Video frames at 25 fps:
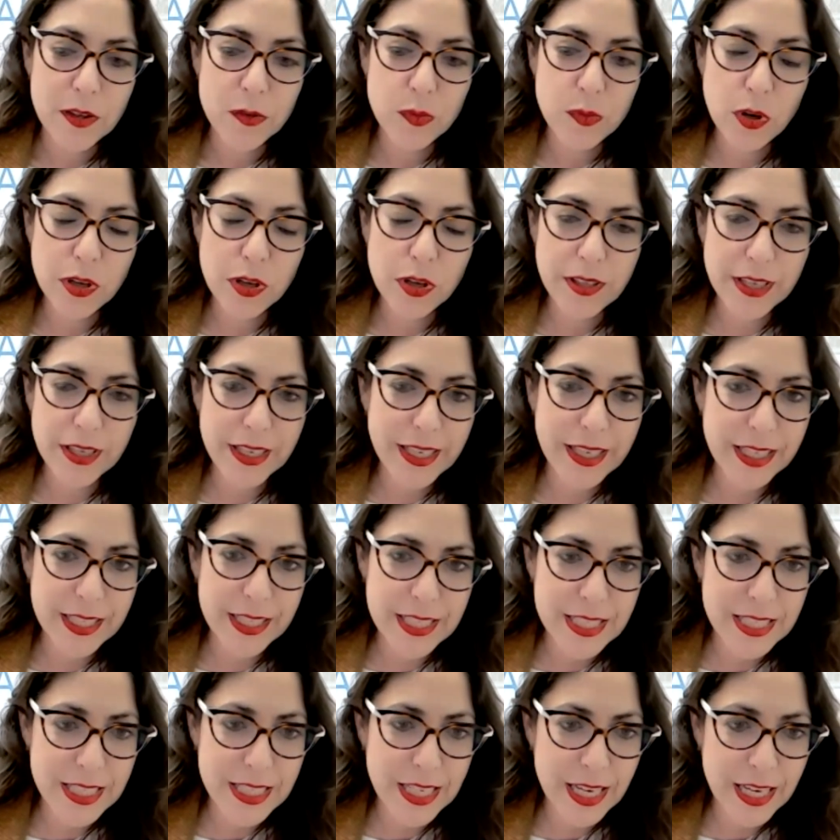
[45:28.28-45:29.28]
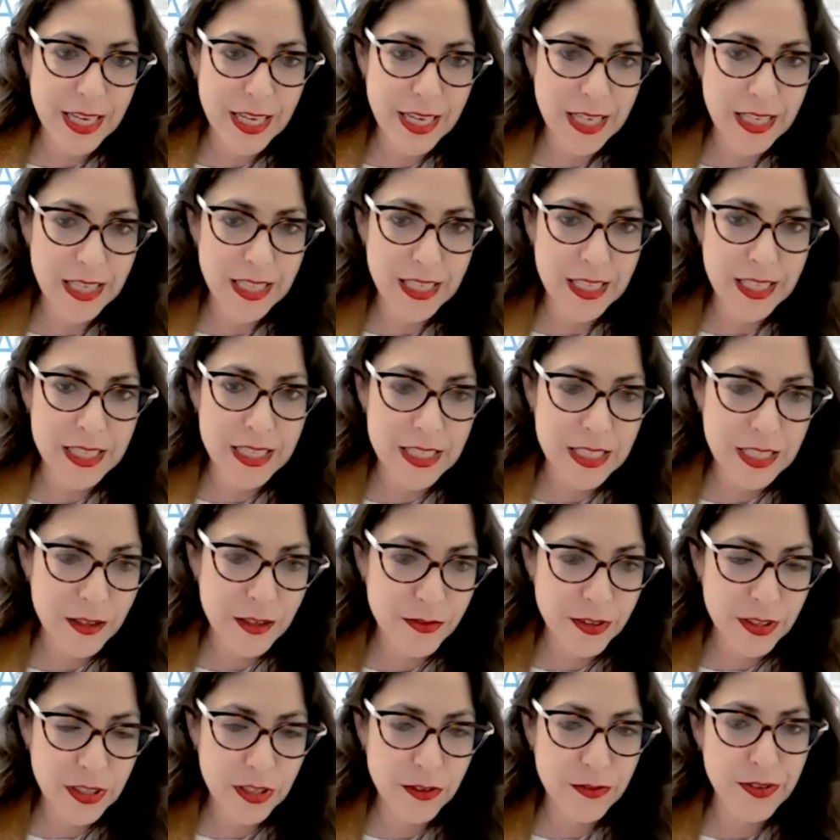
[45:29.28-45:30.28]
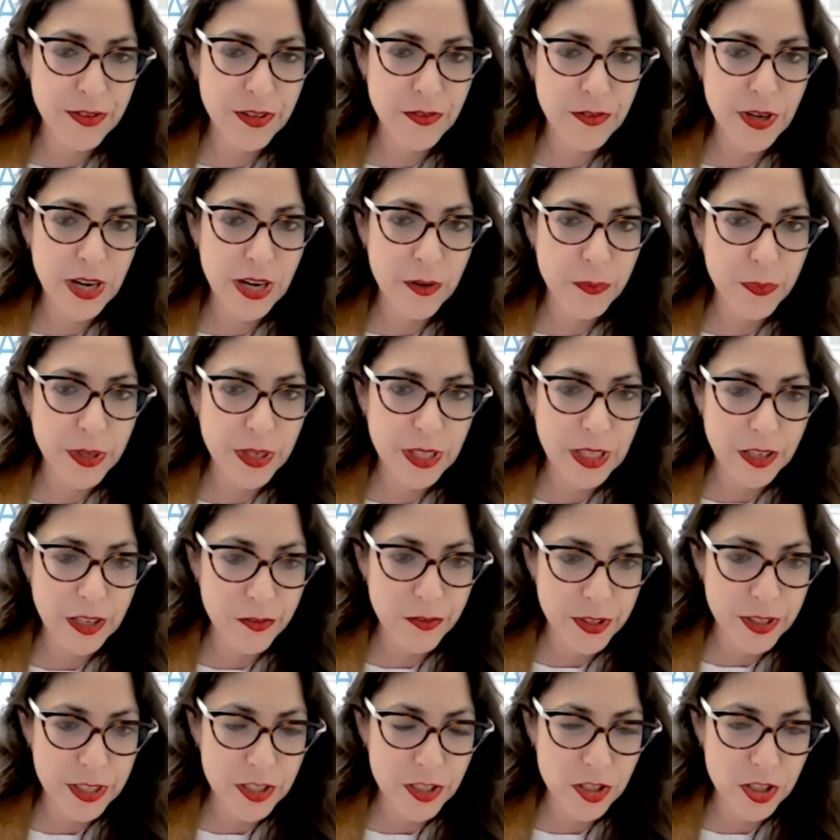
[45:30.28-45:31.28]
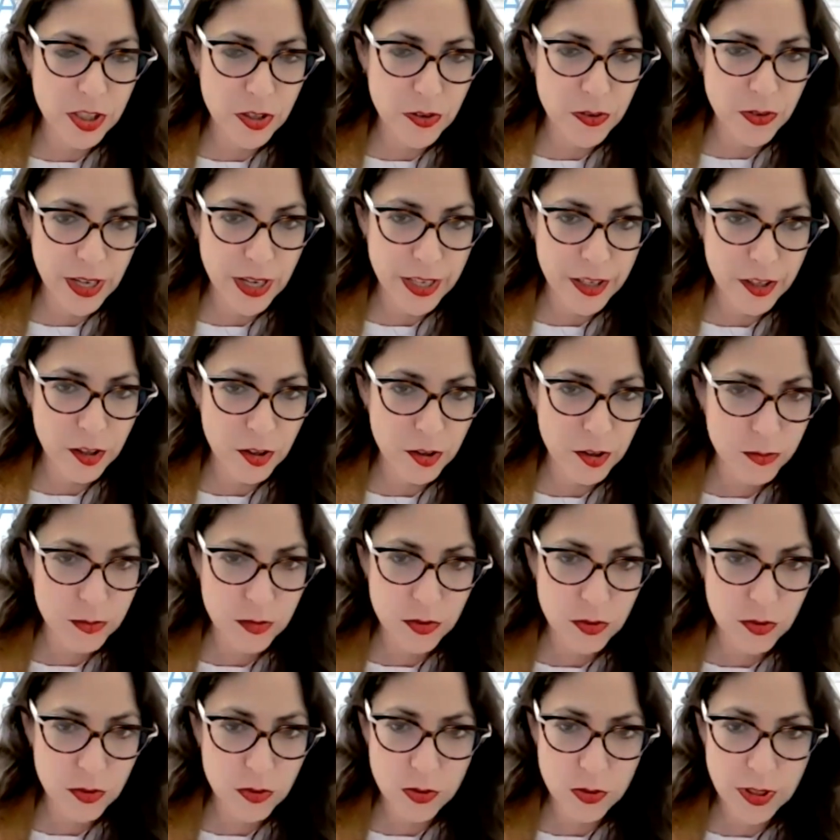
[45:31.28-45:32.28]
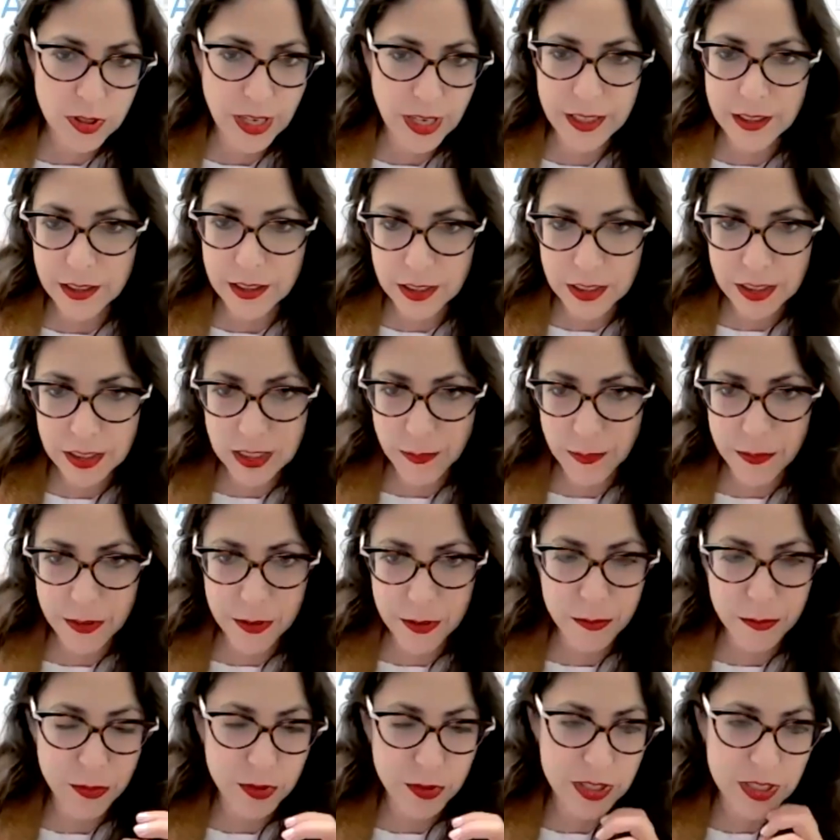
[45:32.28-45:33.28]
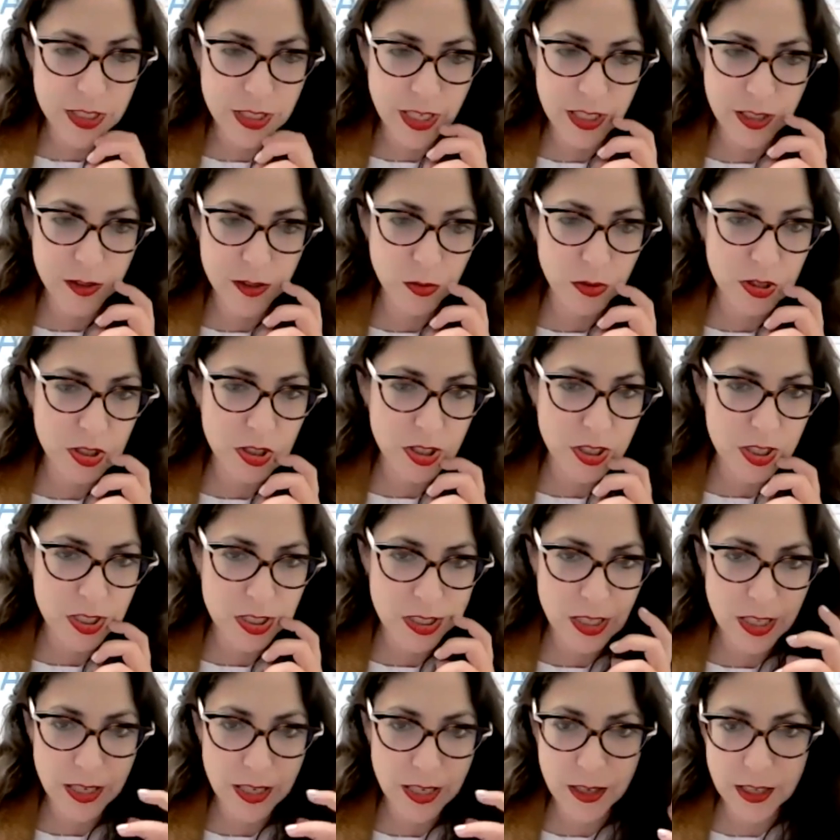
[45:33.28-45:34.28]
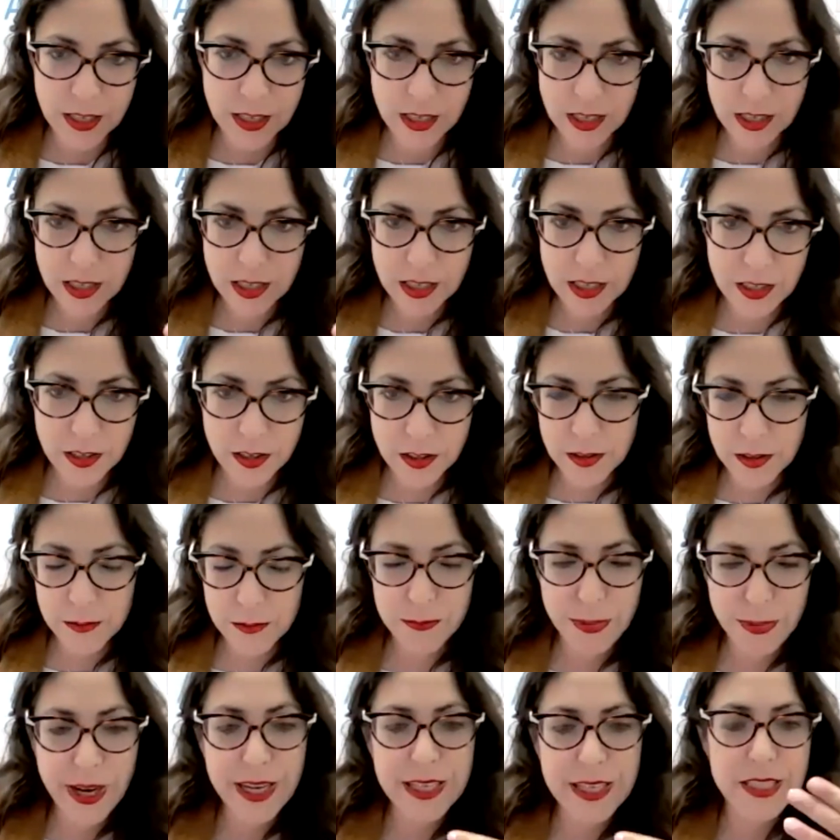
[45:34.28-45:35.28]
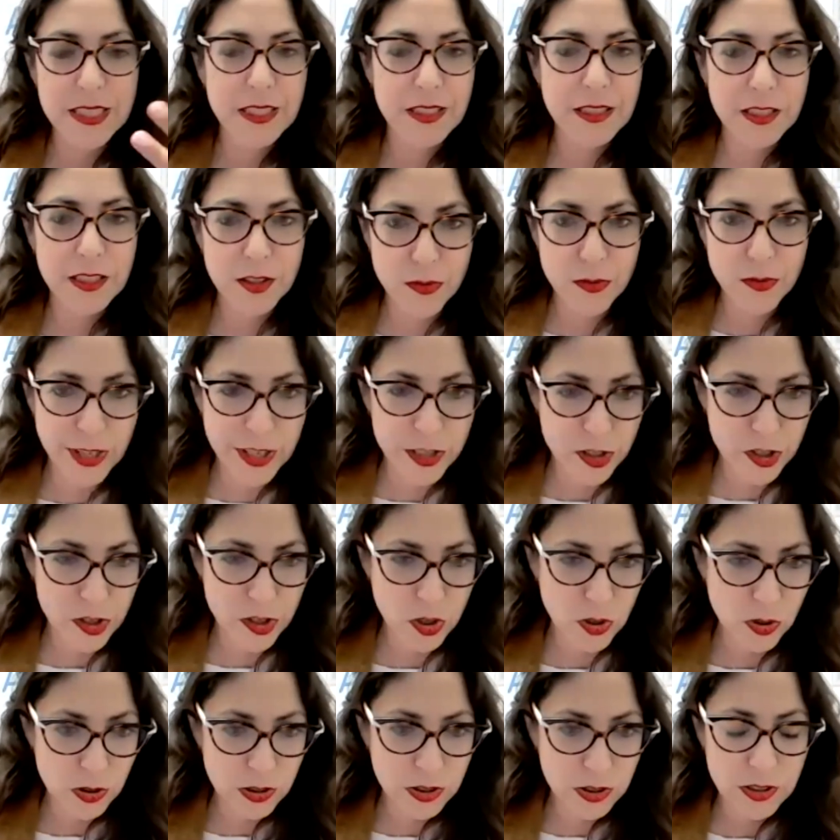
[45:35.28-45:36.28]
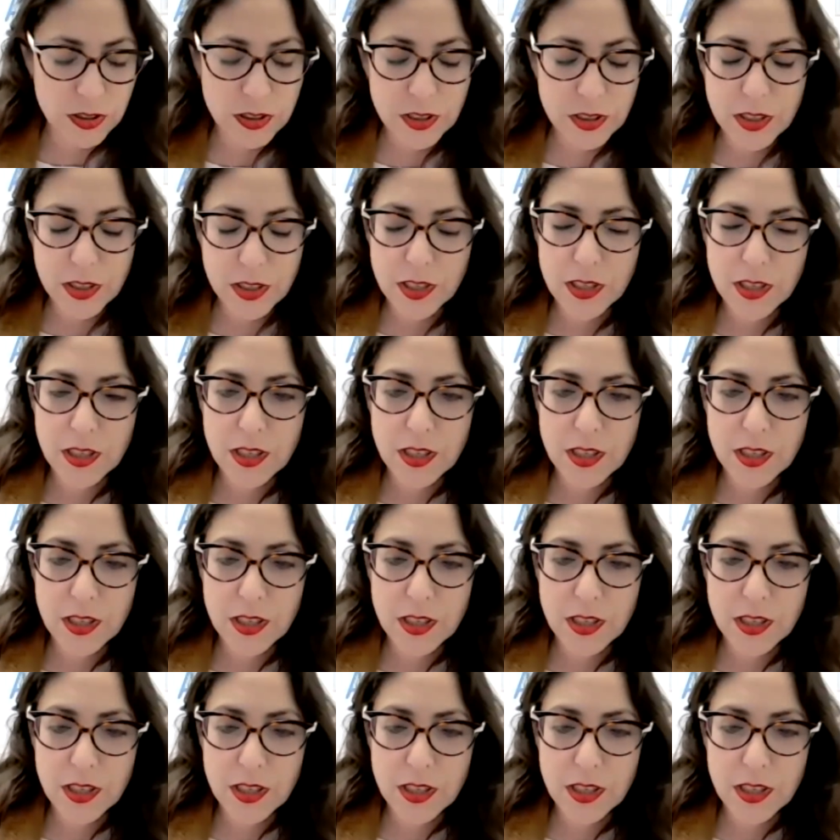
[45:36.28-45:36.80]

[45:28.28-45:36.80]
But what I can say is, even if Iran will enrich the uranium to 90-something%, which is the passing the threshold